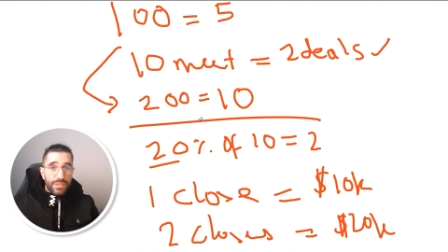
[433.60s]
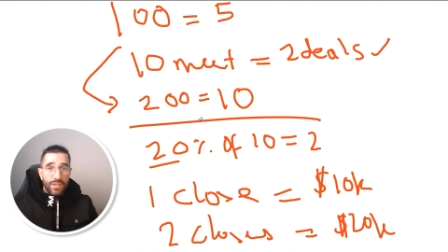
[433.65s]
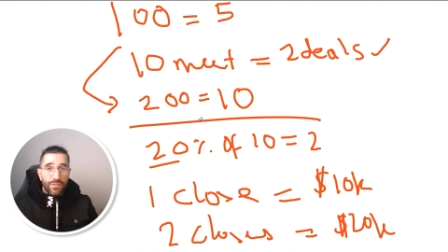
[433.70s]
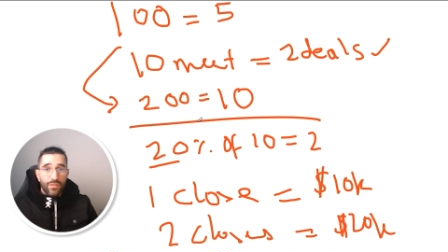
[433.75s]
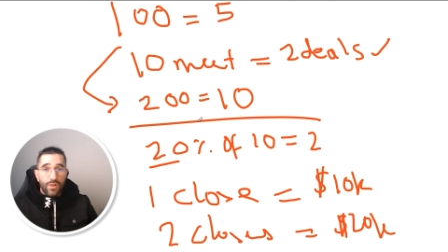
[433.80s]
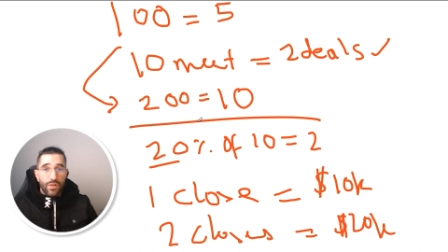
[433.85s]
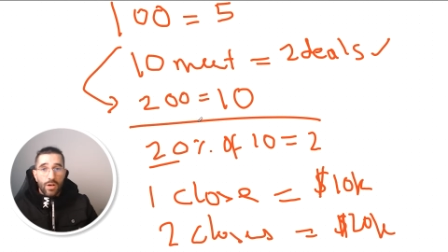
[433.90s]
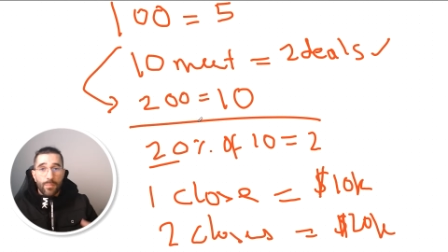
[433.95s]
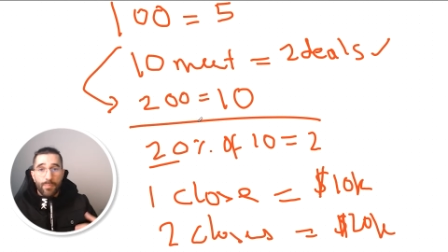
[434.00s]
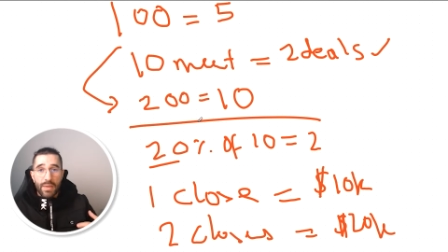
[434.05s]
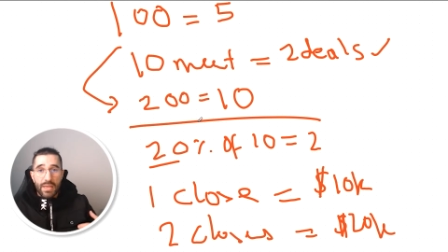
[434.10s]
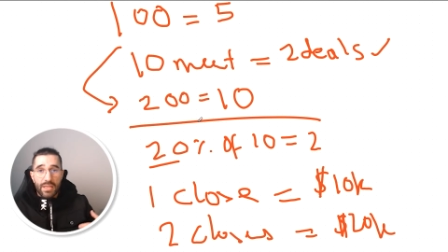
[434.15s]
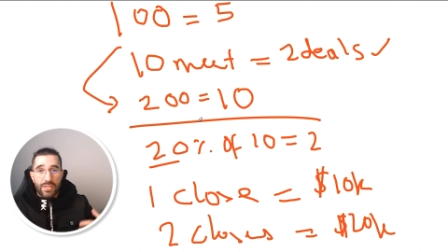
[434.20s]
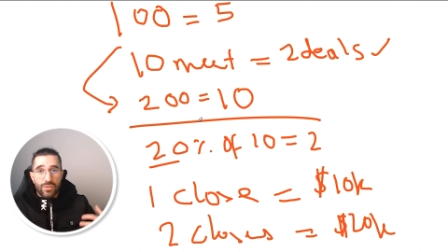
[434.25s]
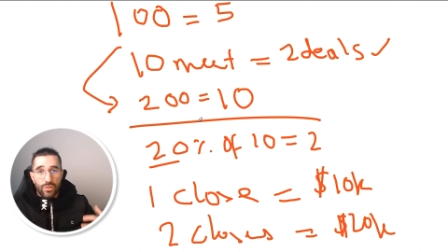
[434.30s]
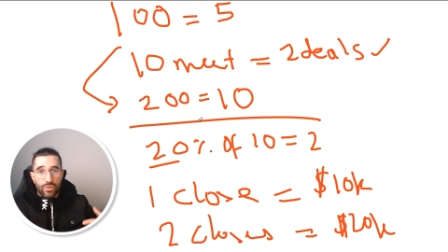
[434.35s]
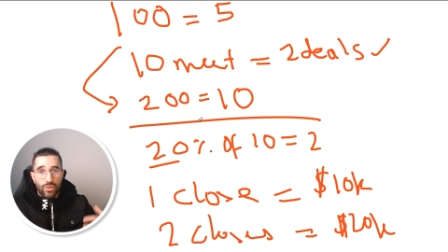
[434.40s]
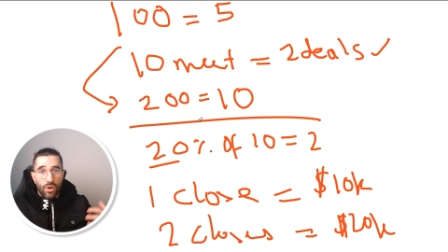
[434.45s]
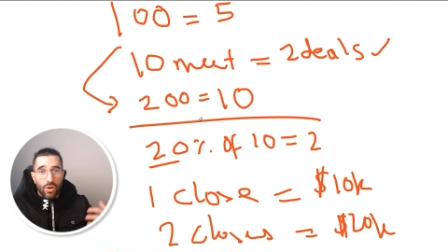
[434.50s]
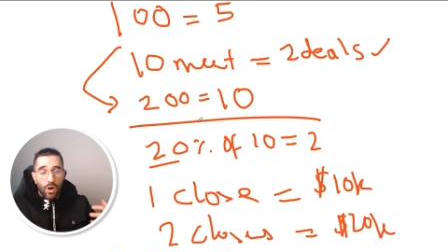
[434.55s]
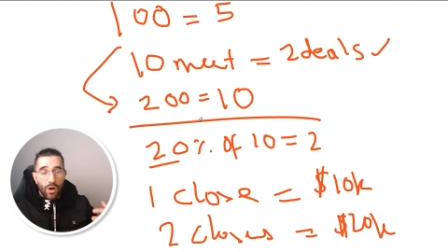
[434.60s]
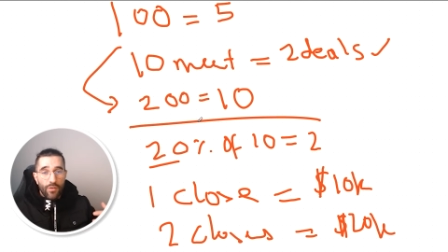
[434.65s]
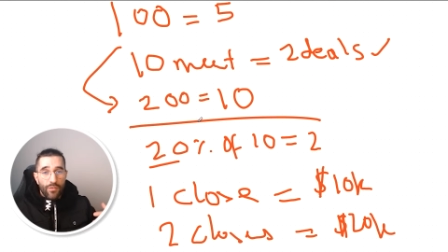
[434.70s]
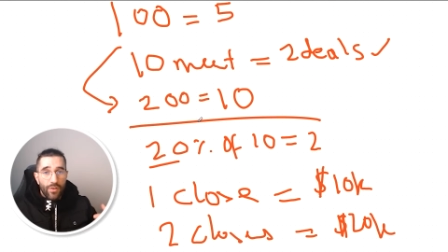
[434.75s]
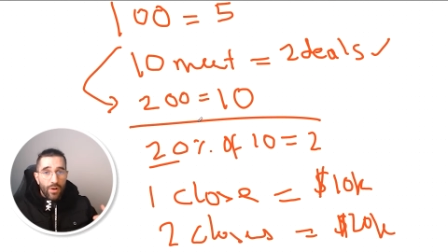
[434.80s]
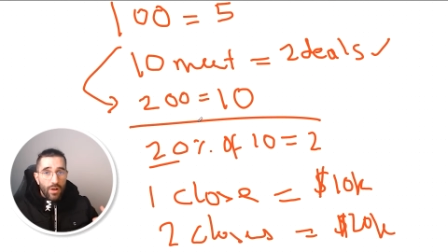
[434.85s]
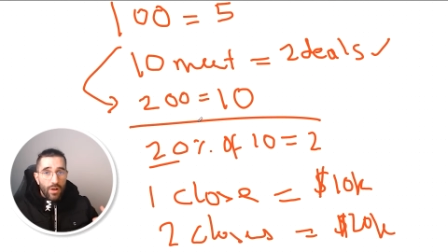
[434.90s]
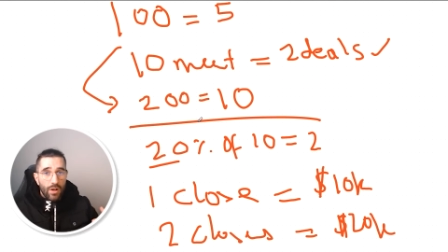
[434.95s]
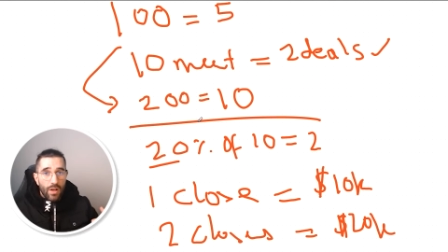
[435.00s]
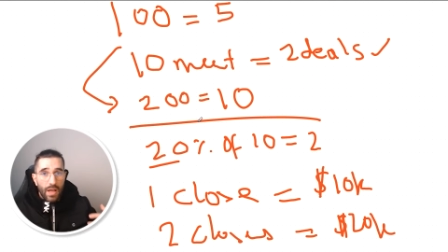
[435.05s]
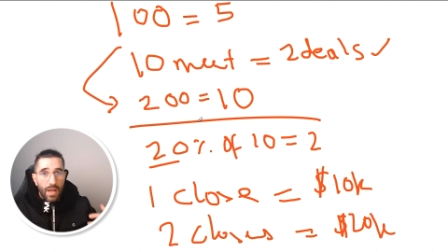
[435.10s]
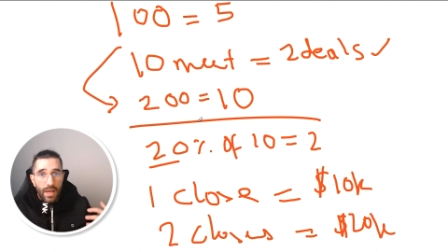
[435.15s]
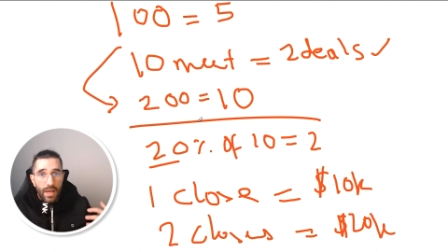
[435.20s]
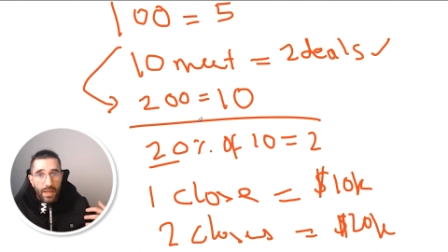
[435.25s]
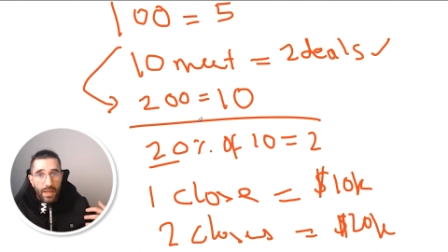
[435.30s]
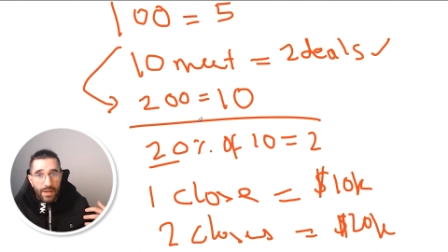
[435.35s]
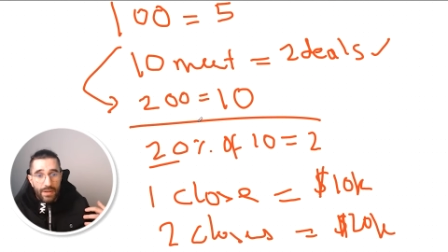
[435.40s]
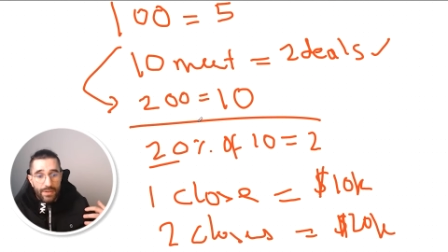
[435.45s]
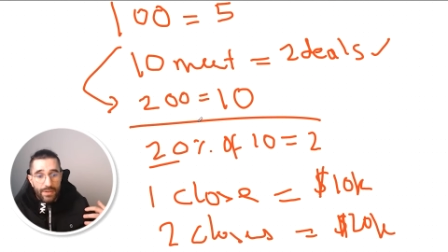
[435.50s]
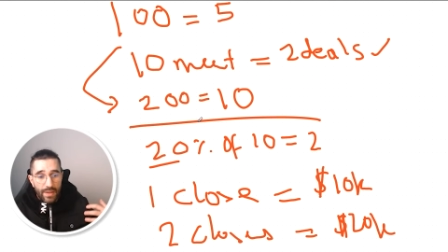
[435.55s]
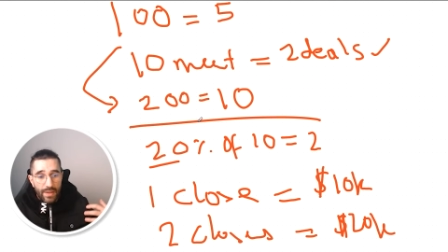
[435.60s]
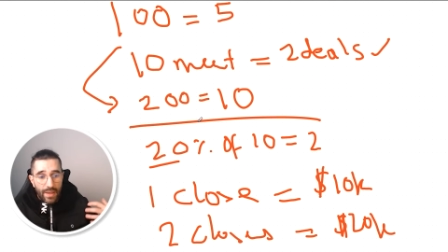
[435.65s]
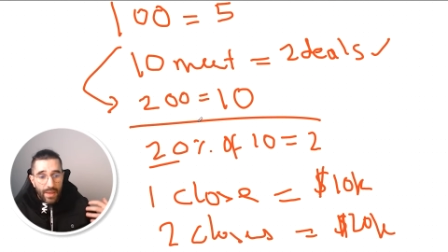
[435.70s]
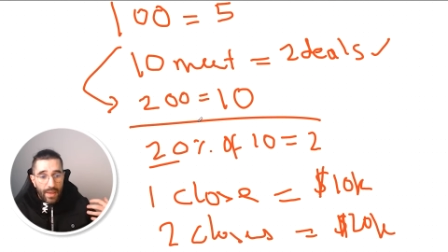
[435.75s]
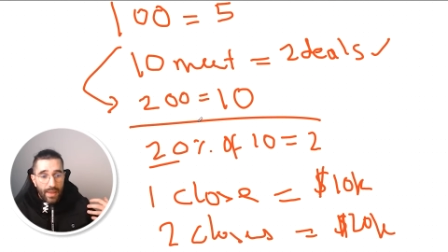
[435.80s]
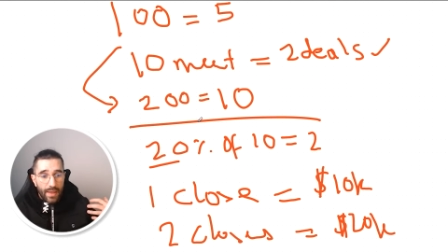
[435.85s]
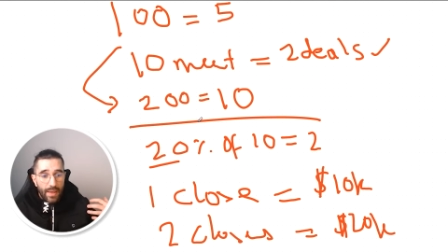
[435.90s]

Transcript: This will differ based on your offer and